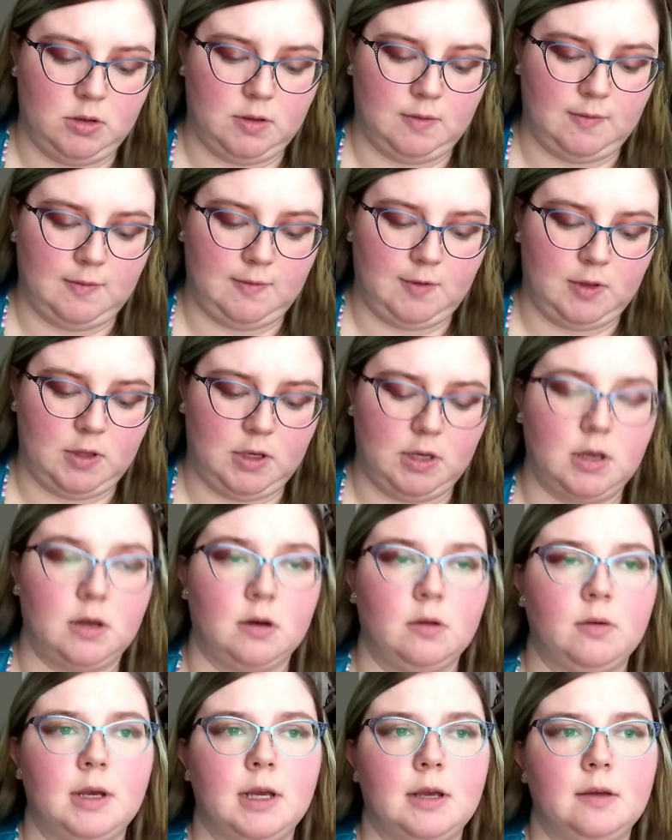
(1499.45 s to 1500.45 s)
of everything. I
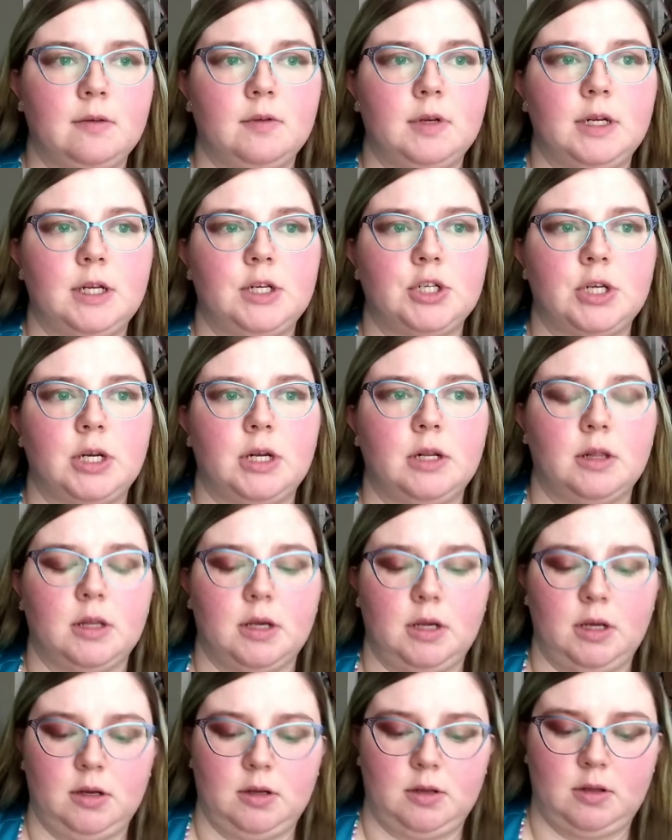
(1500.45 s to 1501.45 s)
don't have any Shade and
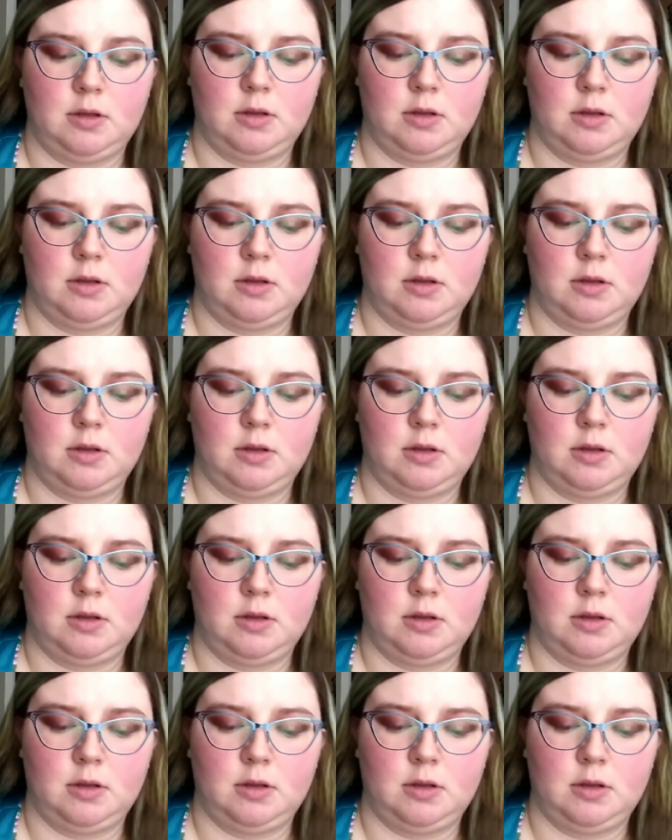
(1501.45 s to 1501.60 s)
Light.